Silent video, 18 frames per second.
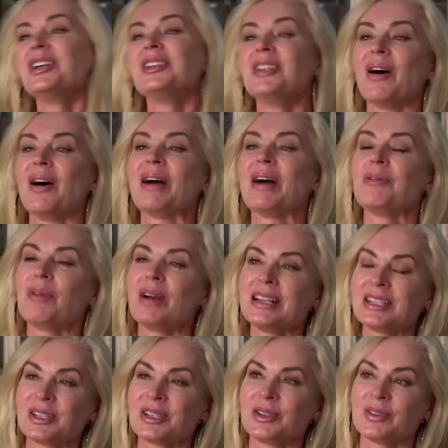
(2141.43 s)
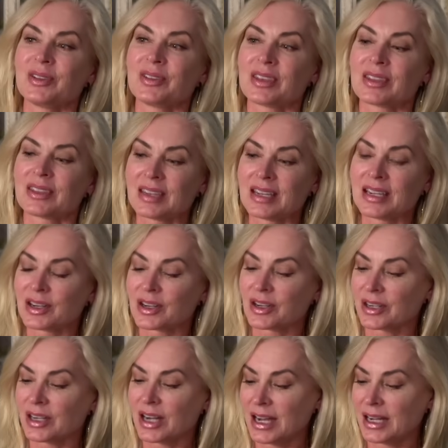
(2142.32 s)
No, I went to the
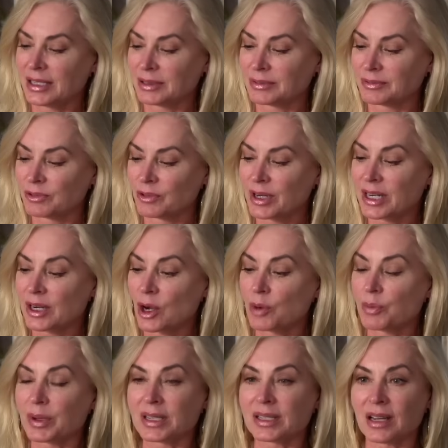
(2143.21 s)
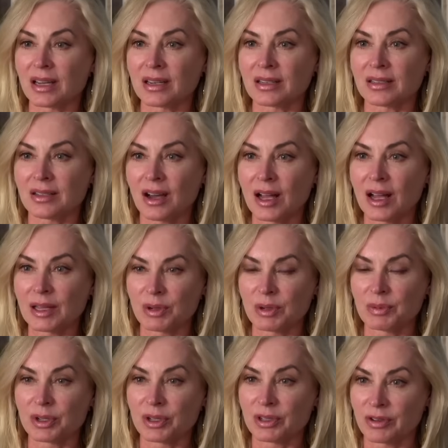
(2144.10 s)
theater when it opened on
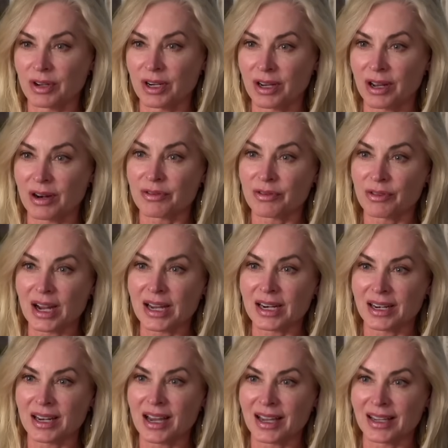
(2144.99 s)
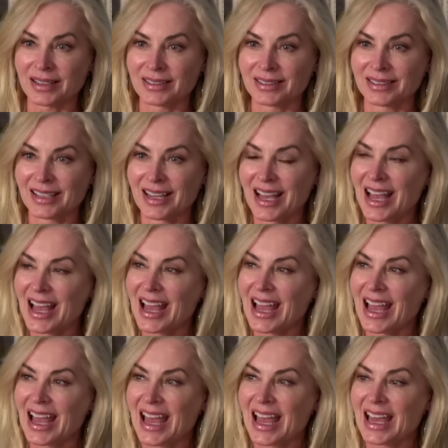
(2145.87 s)
Hollywood Boulevard on a Friday night.
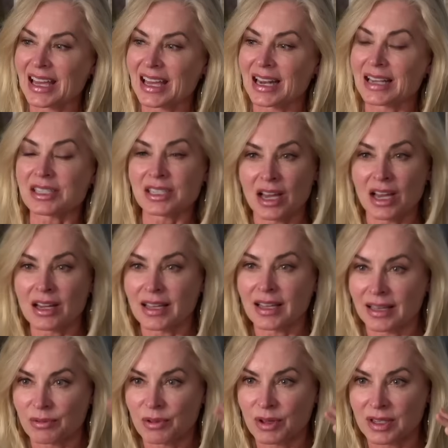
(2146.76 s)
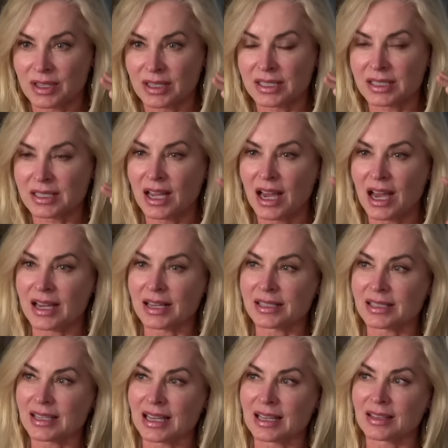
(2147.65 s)
And I snuck in with a
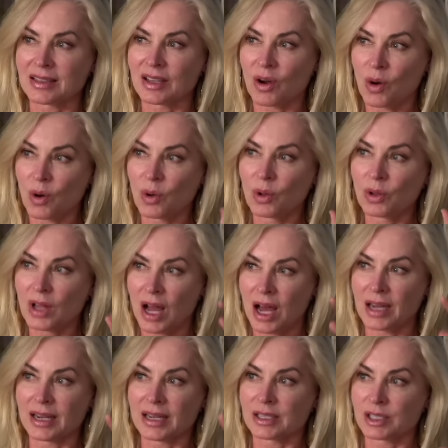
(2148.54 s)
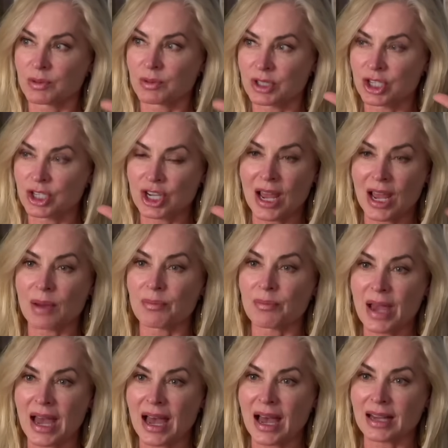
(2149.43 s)
disguise, and the whole audience was
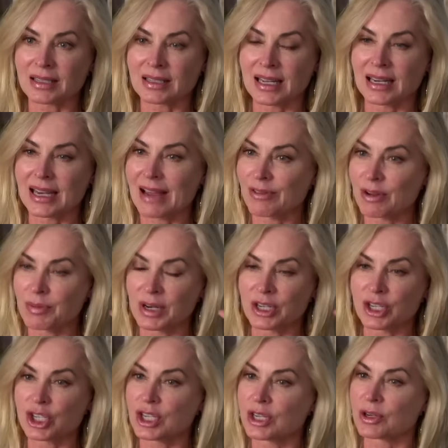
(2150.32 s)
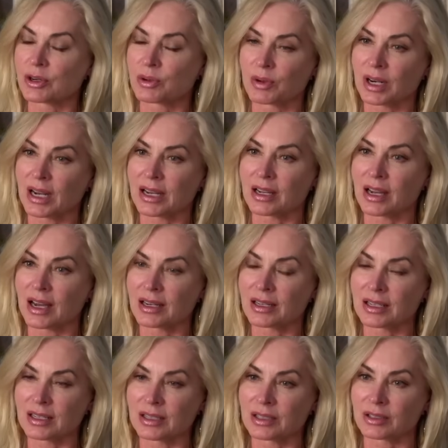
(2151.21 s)
jam-packed, and everybody cheered when I
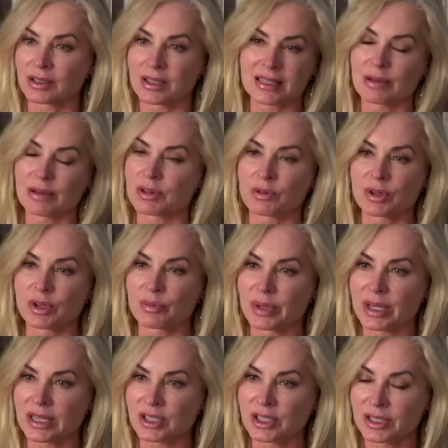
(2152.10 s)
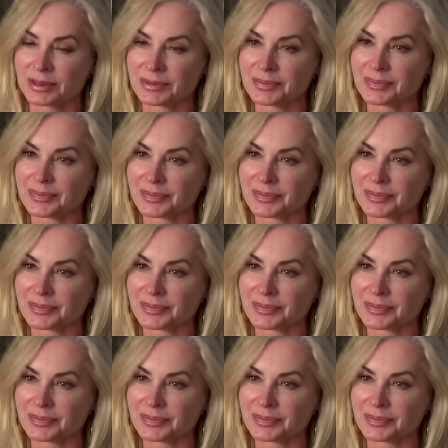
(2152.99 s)
got killed because I was a real bitch.